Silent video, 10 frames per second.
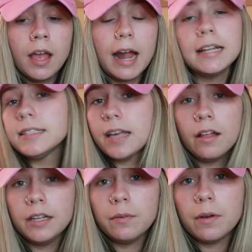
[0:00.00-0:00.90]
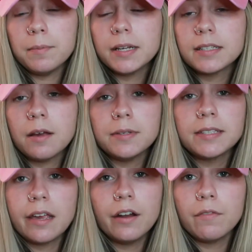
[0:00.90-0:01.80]
I didn't tell anyone because I was
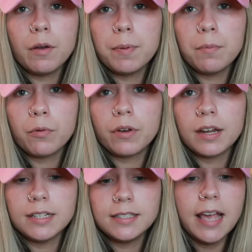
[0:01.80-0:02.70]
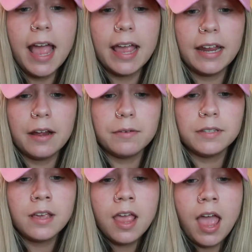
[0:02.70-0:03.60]
scared of what people were going to say,
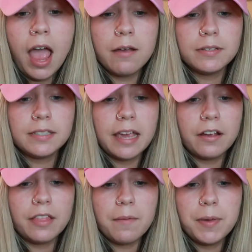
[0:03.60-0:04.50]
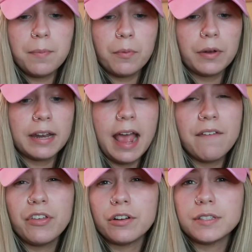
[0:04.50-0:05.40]
and I was scared that people were going to
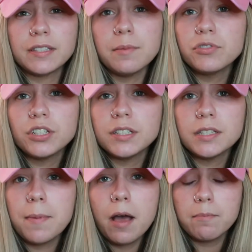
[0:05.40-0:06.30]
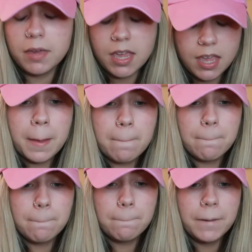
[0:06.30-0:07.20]
have their assumptions about me.
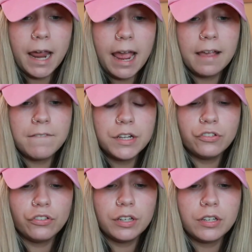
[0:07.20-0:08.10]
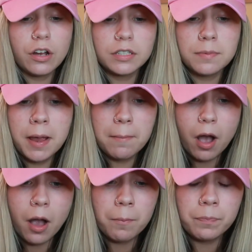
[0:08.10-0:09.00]
But I eventually talked to my
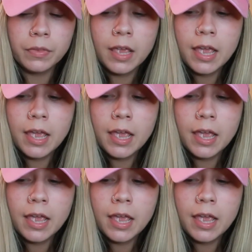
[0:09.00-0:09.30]
mom,